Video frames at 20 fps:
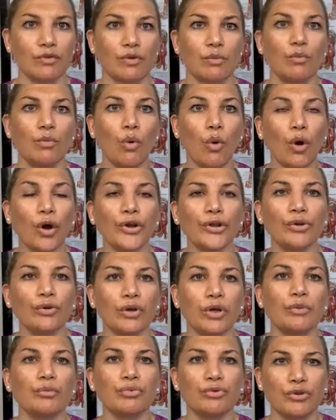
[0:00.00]
The more you
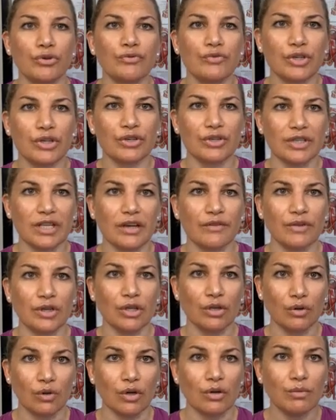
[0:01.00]
can prove to yourself that
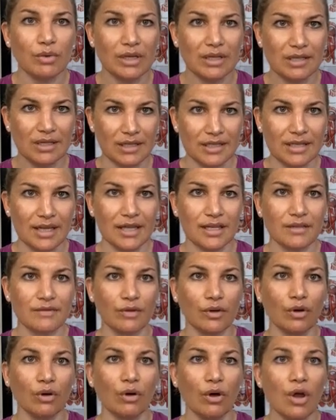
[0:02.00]
you can be
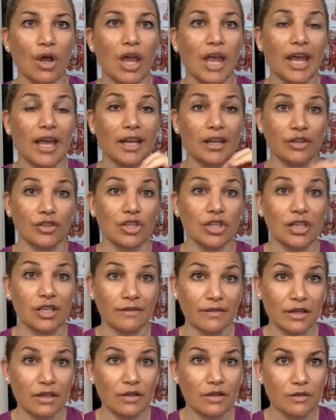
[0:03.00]
successful in
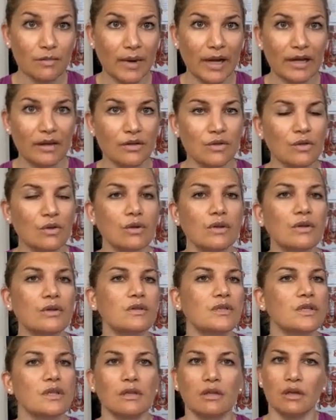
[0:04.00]
achieving those
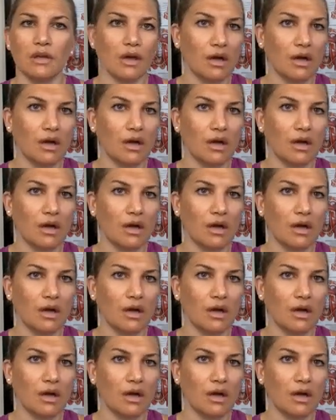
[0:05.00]
milestones,